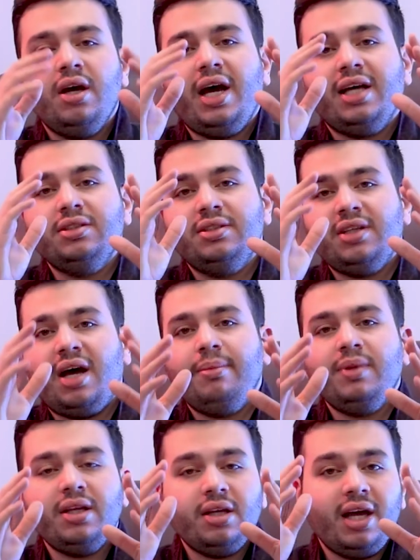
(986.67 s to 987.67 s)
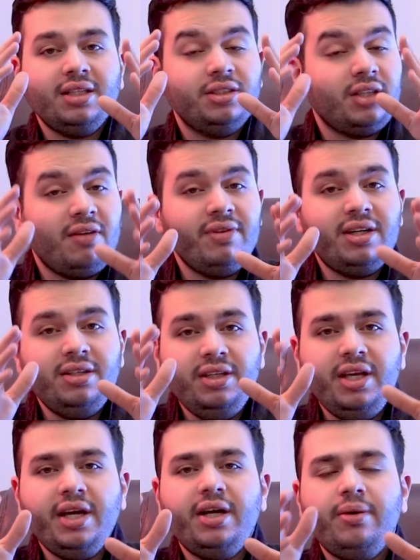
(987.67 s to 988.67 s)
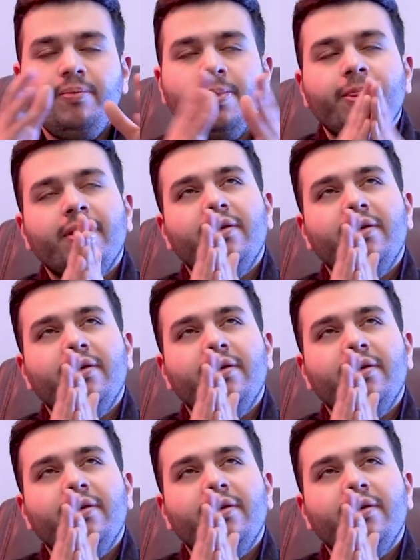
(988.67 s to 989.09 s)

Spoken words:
and somewhere near,